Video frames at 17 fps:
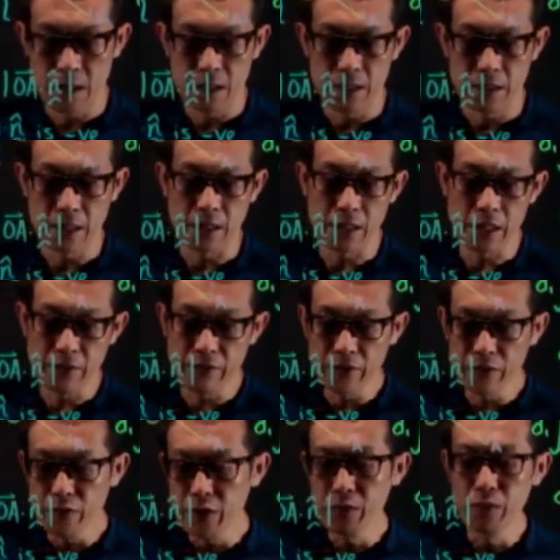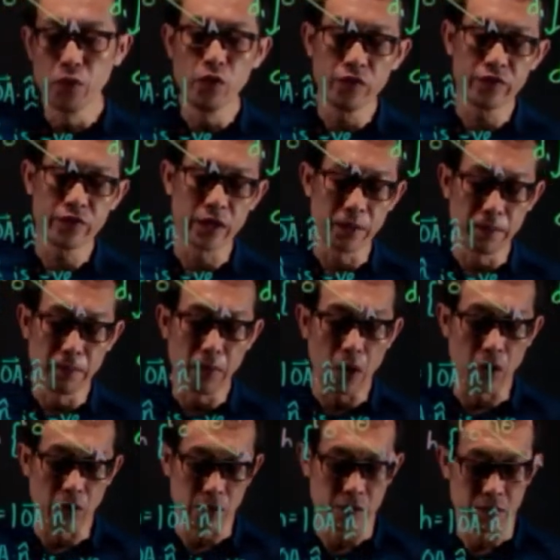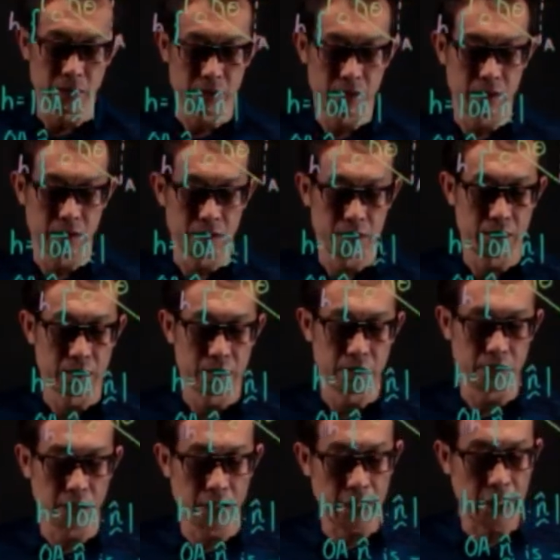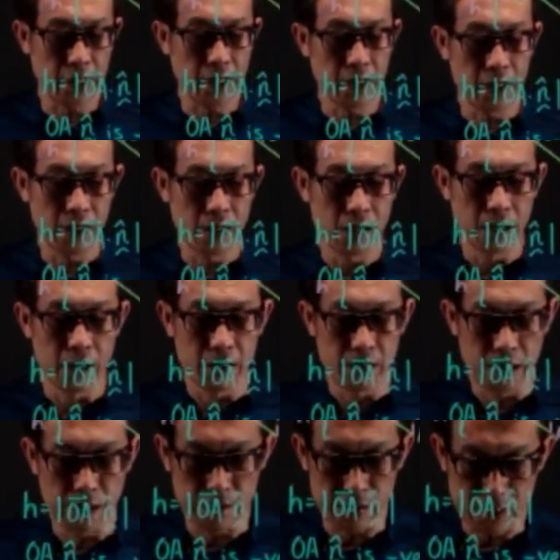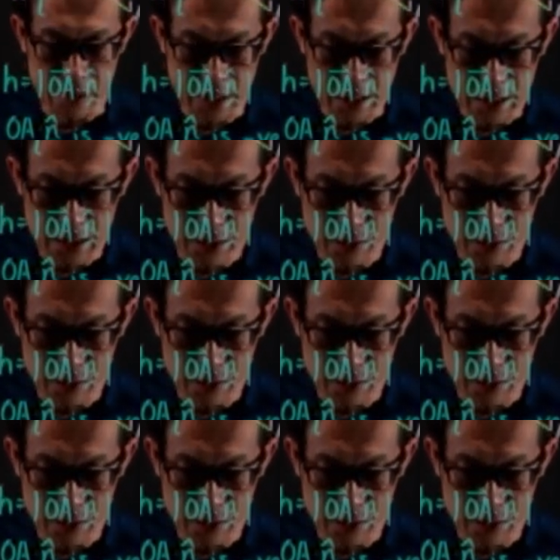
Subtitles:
Now, if we remove the mod, okay, now then it